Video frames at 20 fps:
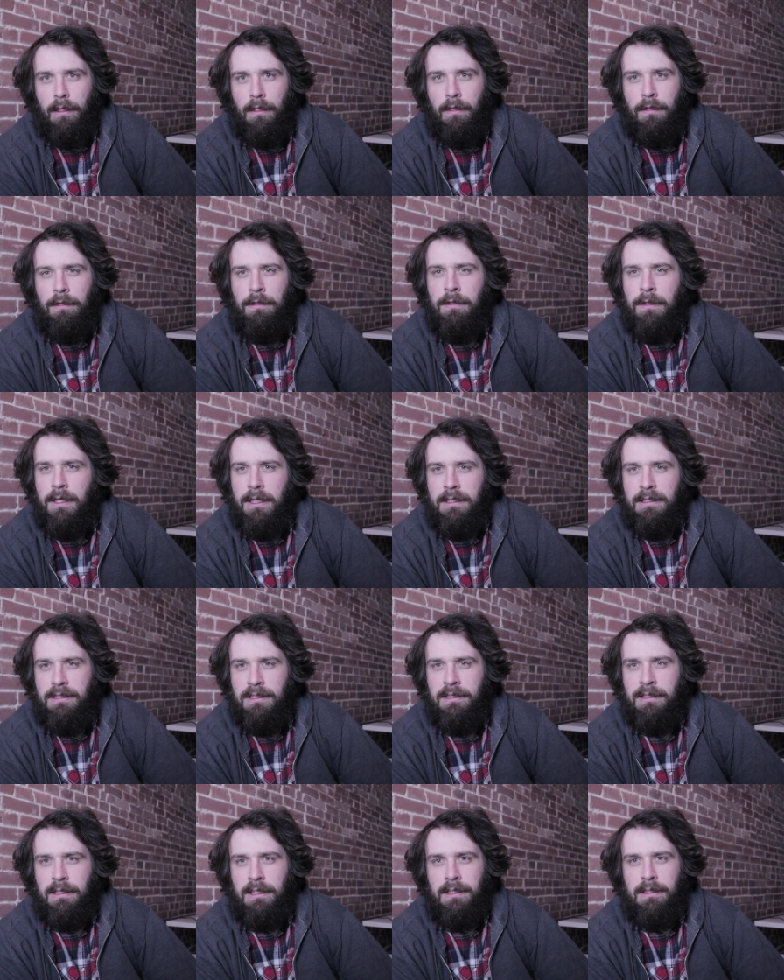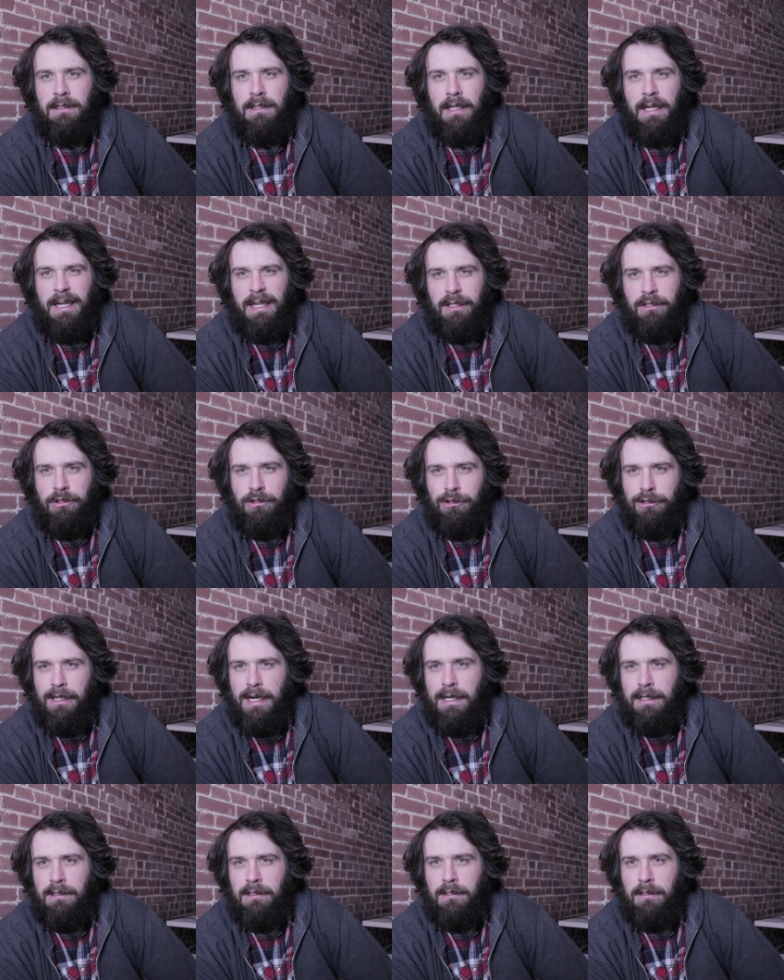This is like a
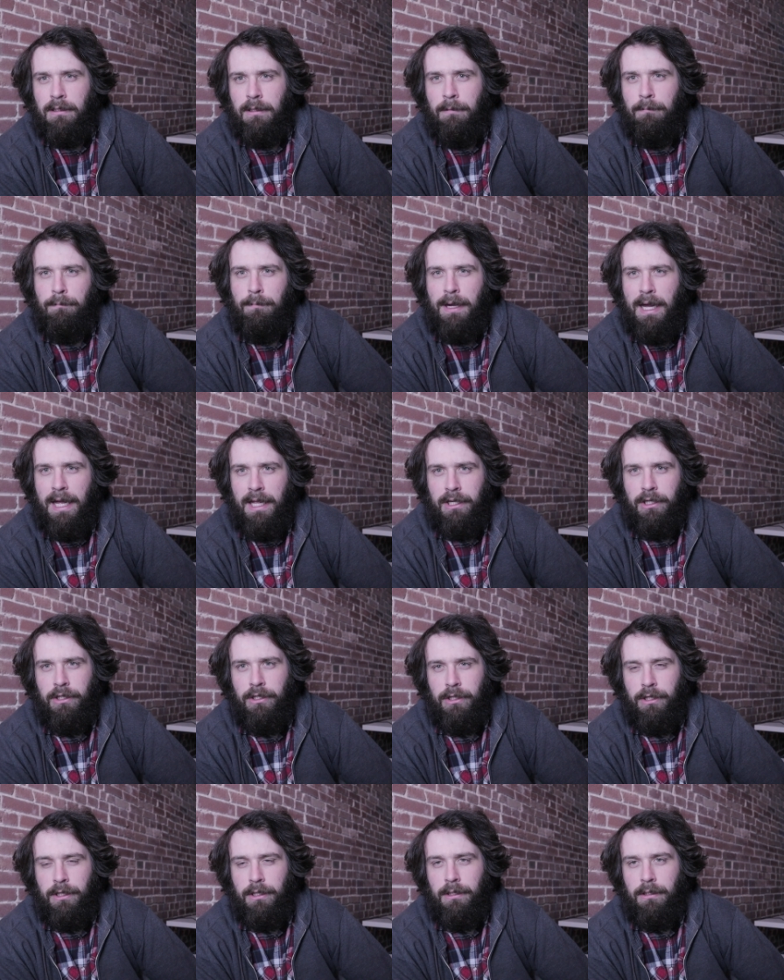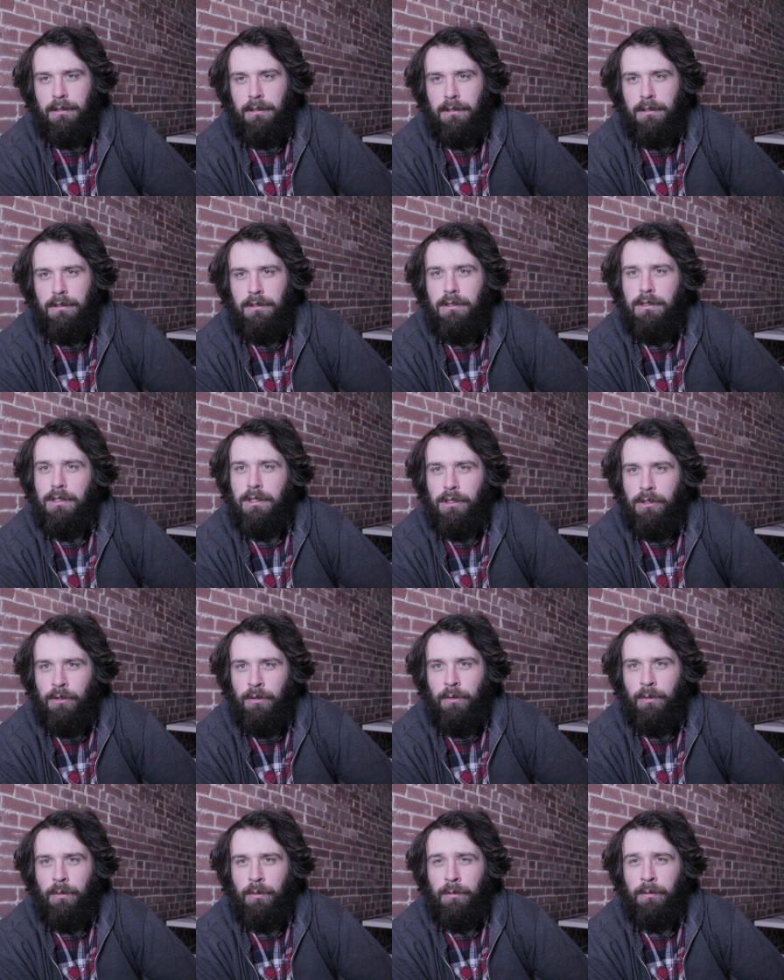direct competitor
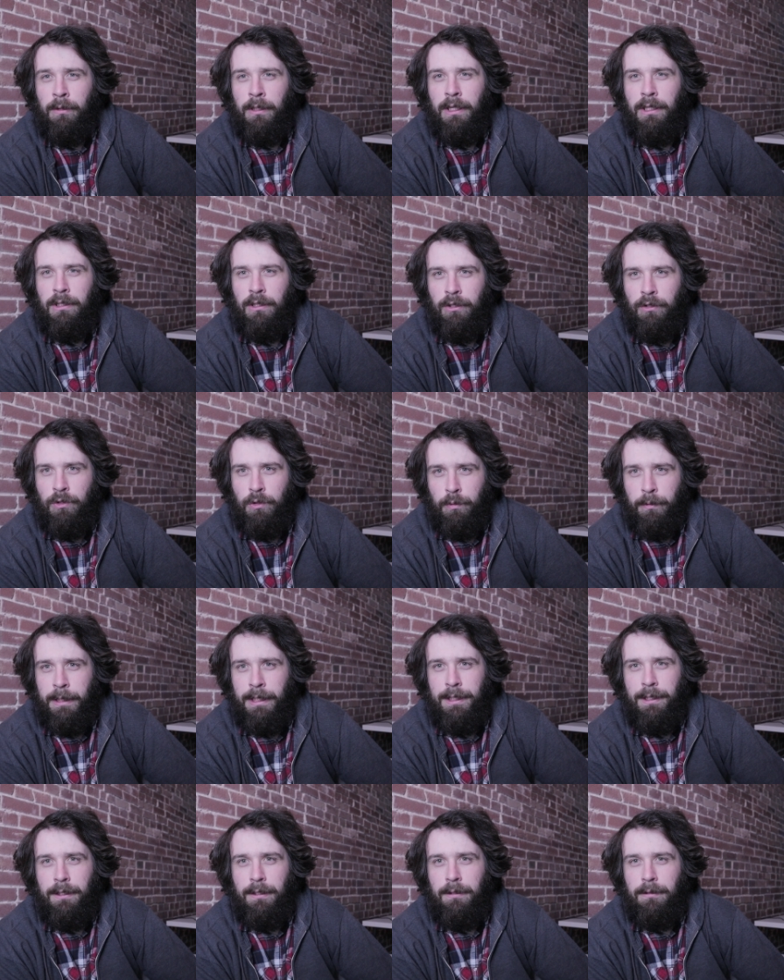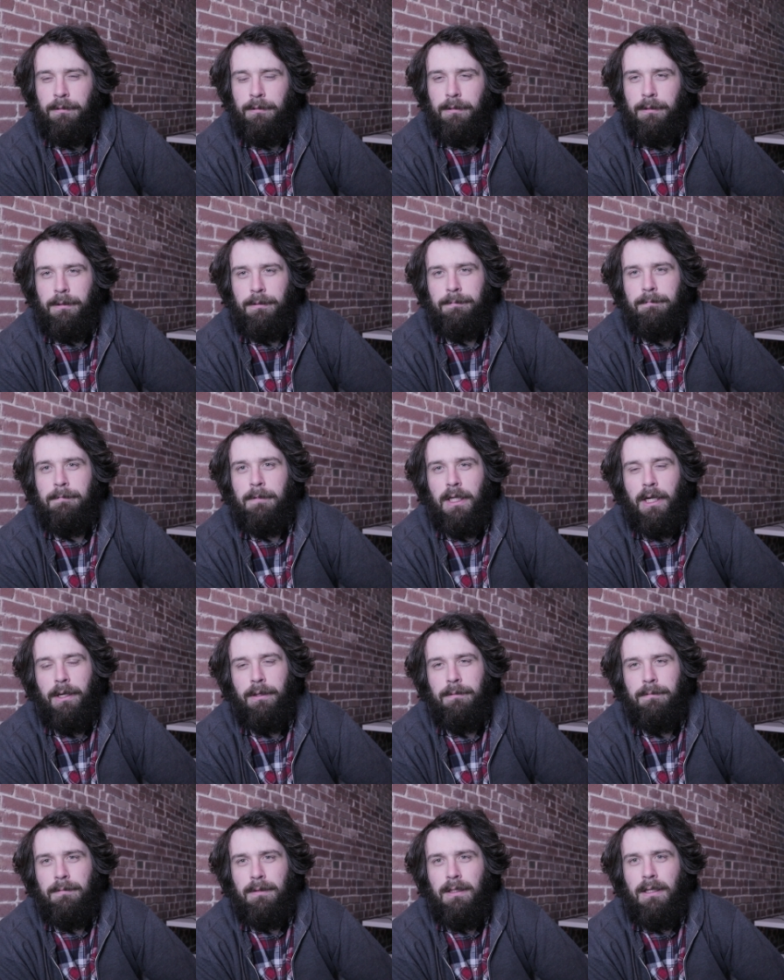to an Arduino
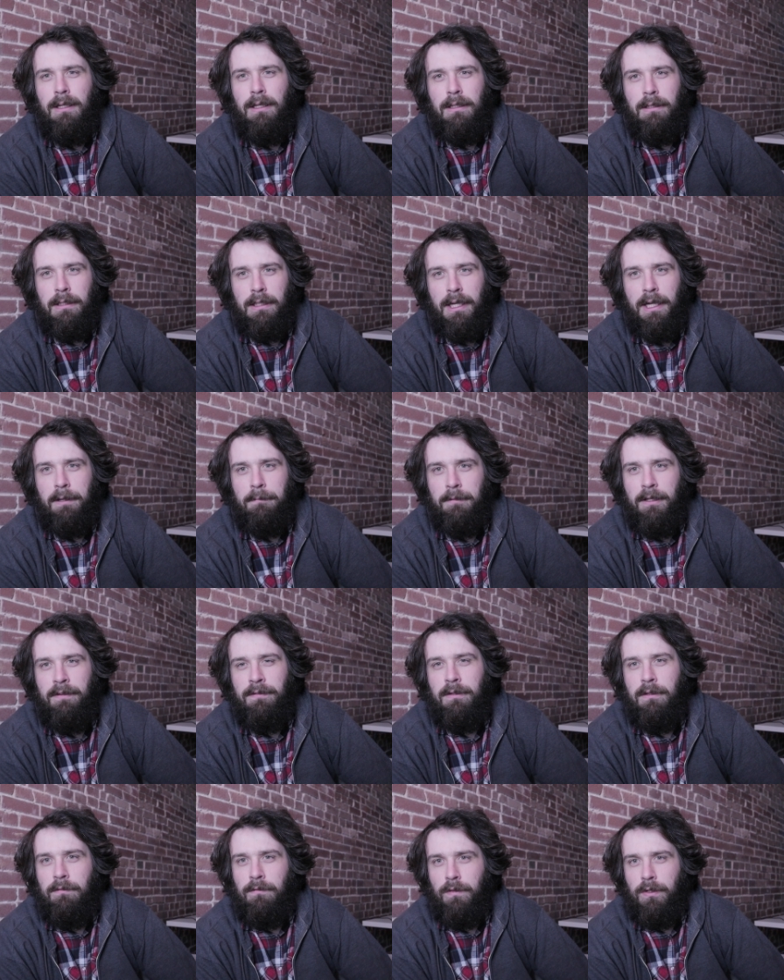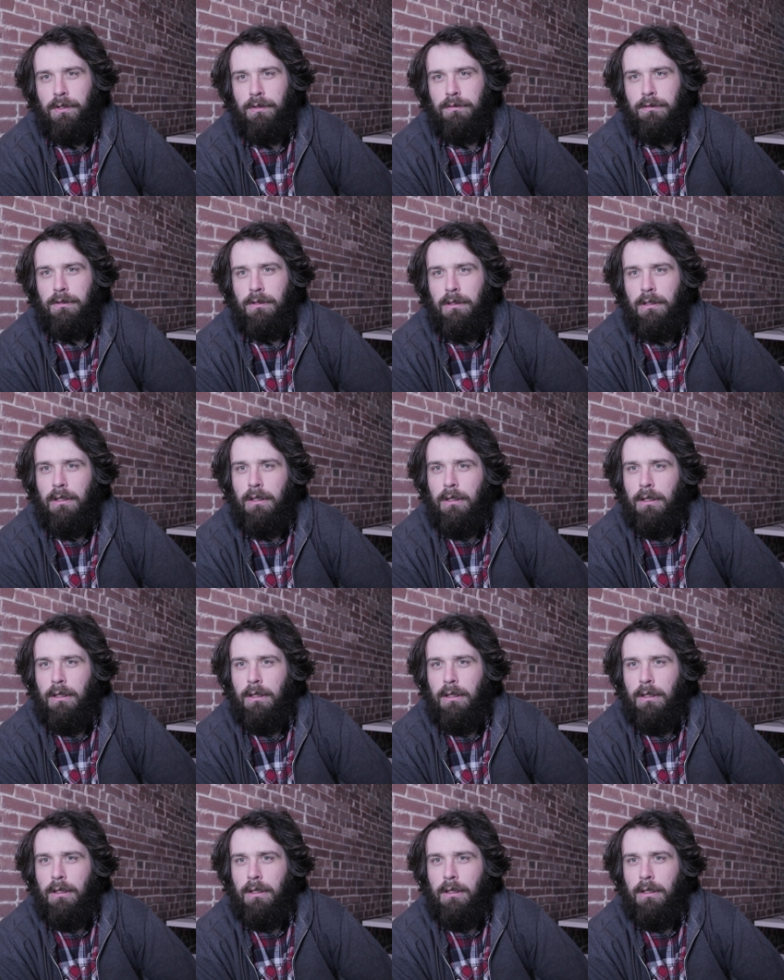now. Okay, I'm left confused.